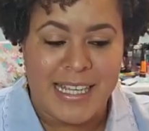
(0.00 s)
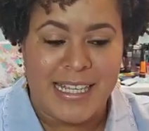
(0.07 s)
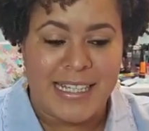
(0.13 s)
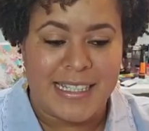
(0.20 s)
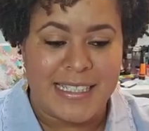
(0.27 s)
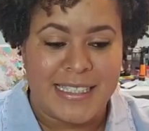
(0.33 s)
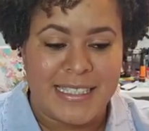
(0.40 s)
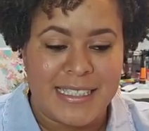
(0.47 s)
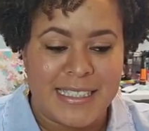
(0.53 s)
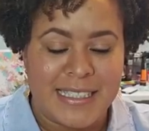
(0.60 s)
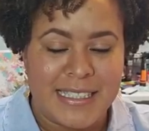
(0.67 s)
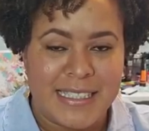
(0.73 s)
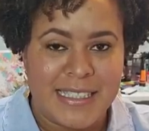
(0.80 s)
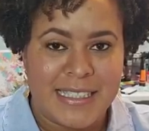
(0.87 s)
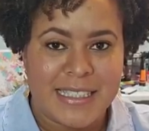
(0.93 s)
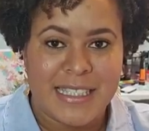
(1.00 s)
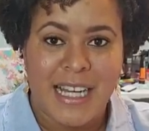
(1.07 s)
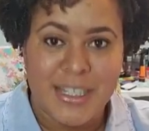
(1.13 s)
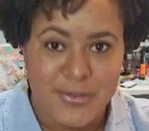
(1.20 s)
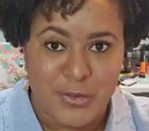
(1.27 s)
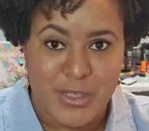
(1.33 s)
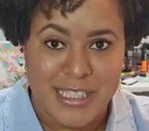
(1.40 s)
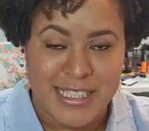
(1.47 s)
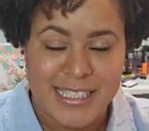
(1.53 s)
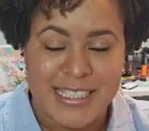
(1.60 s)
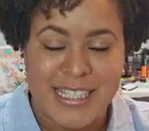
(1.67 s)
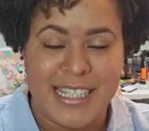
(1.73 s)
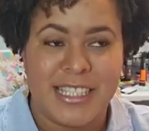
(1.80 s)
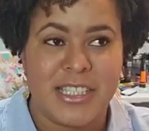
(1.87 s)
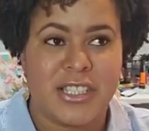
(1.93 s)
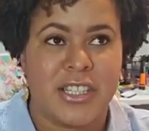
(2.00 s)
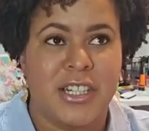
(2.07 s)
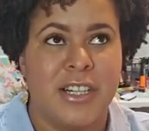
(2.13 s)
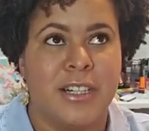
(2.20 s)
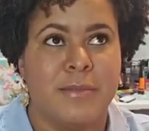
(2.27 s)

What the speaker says: and it's